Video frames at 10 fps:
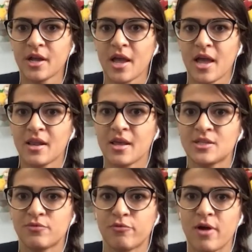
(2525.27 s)
and
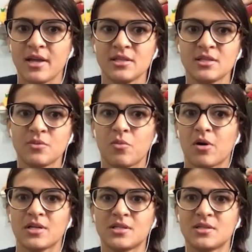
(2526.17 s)
his friends
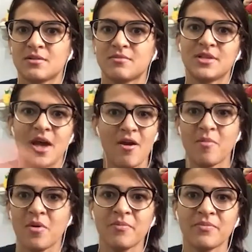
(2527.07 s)
was
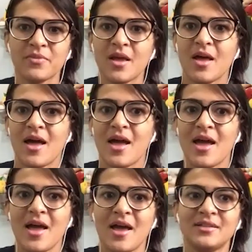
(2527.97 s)
terrible,
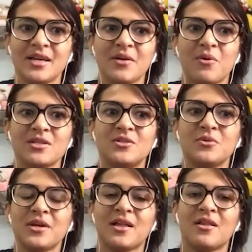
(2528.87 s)
and they was
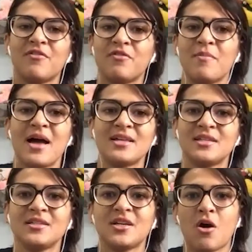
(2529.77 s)
doing a lot of mess
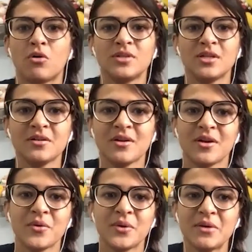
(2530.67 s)
in the condo
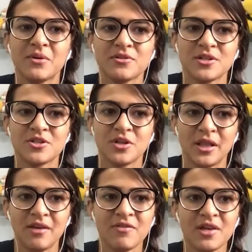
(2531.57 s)
we used it to
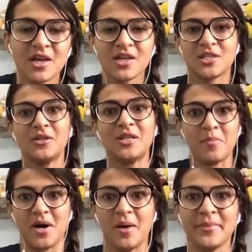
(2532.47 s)
live. So the
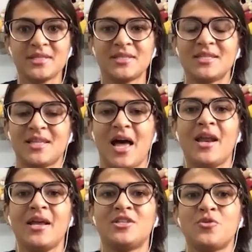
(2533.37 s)
moms
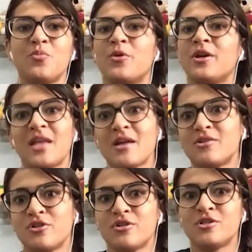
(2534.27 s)
decided to bring them
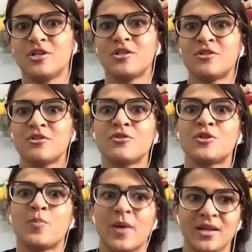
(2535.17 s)
to jiu-jitsu to
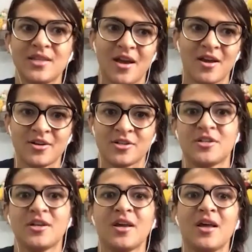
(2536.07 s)
spend the
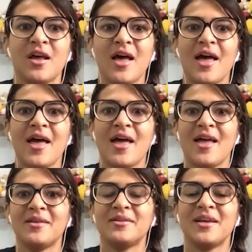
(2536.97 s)
energy.
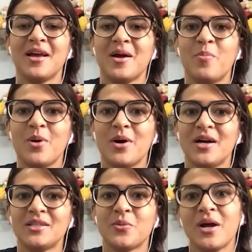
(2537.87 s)
And
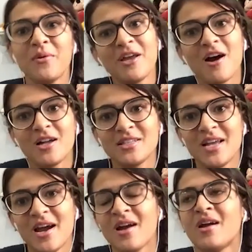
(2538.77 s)
but when we got there,